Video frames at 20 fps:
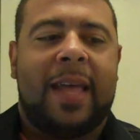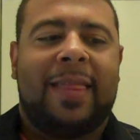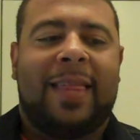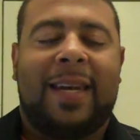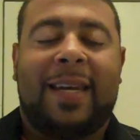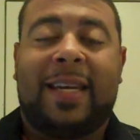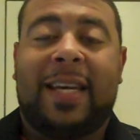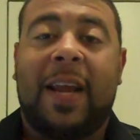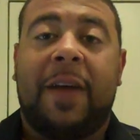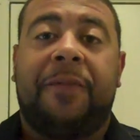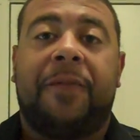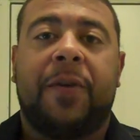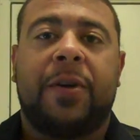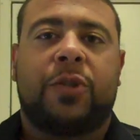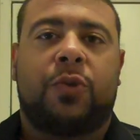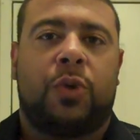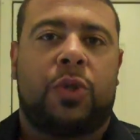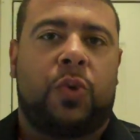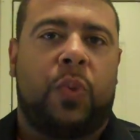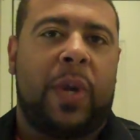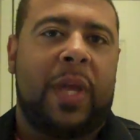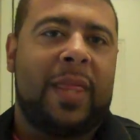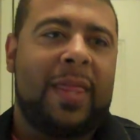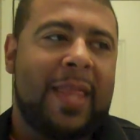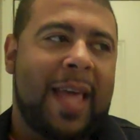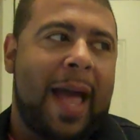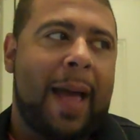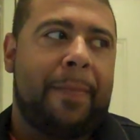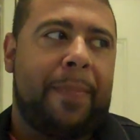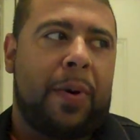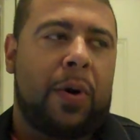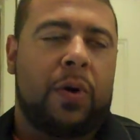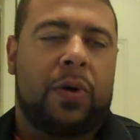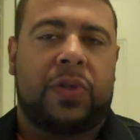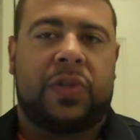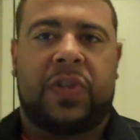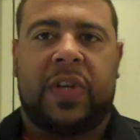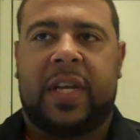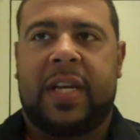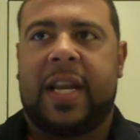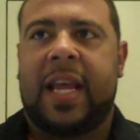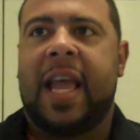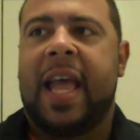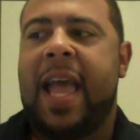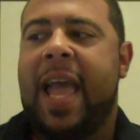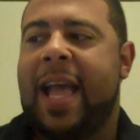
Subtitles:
The difference between that person